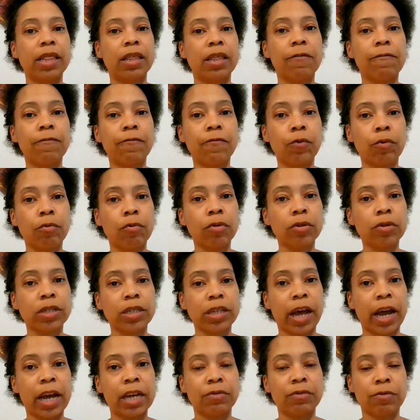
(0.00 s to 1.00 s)
they the full
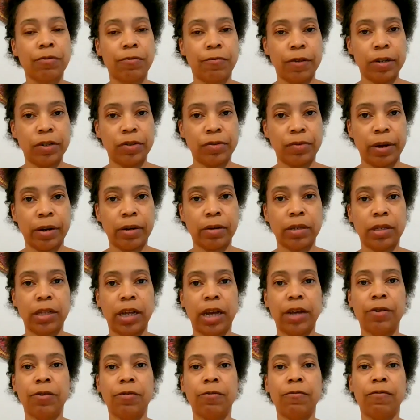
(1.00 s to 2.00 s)
size refrigerators
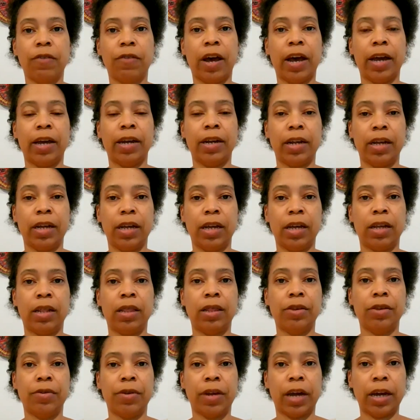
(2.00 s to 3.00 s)
that you find
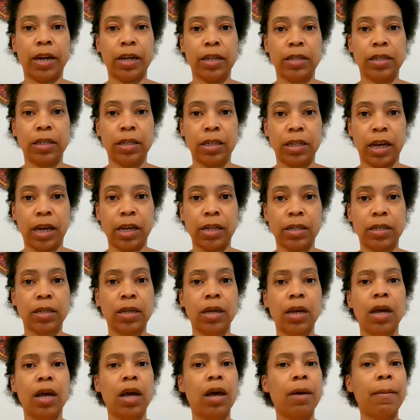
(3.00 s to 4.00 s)
in the United
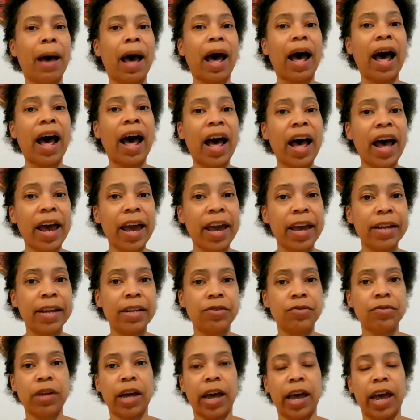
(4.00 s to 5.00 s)
States.
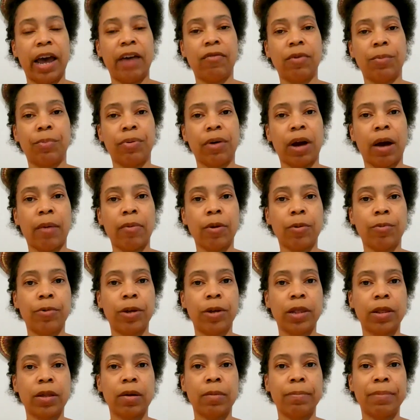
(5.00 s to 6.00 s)
I do not have a problem
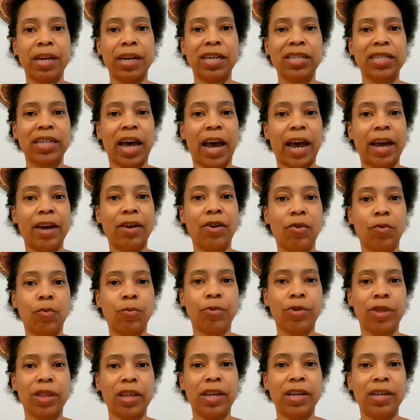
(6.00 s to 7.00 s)
with them because I don't
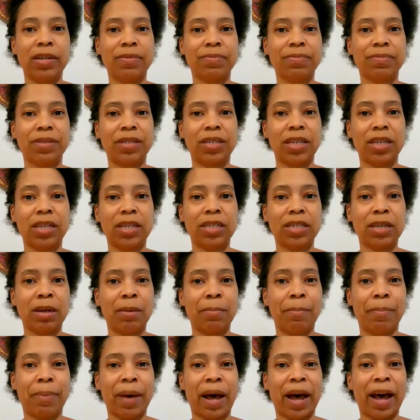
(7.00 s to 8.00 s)
really tend
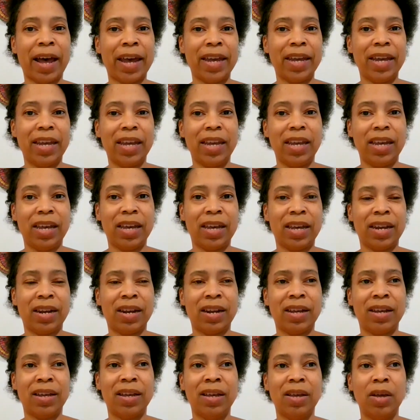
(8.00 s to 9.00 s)
to buy
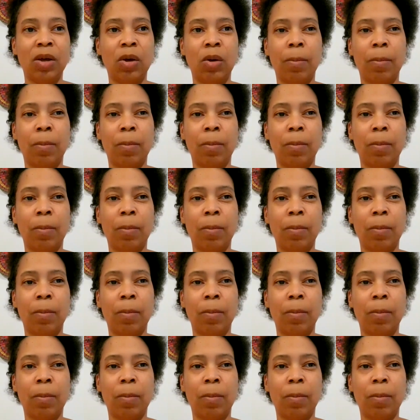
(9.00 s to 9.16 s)
in